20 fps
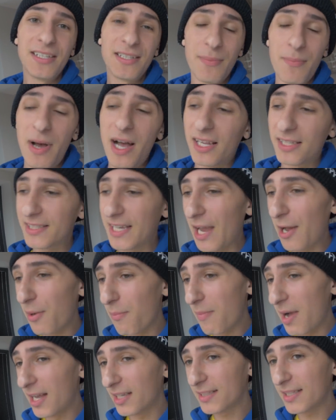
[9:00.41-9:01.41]
to Moscow,
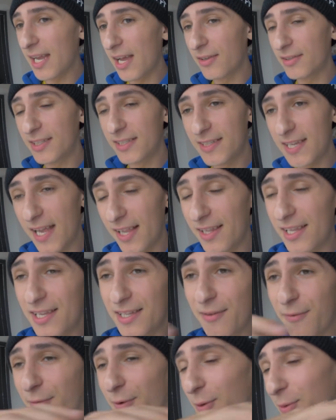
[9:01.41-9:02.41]
Moscow to Tallinn.
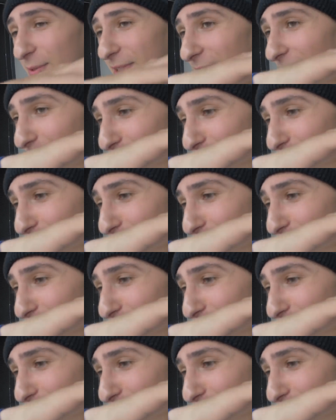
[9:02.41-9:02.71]
The food was